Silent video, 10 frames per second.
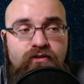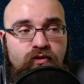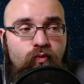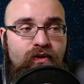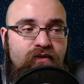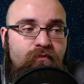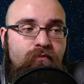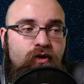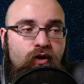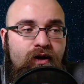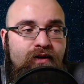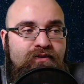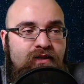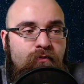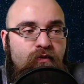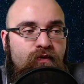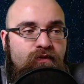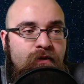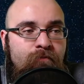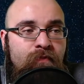So we leave Kirk Cousins at number
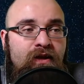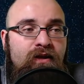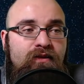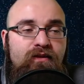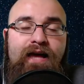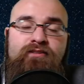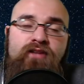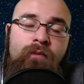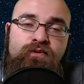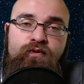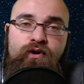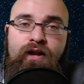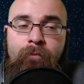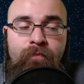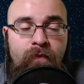15. The last option for today.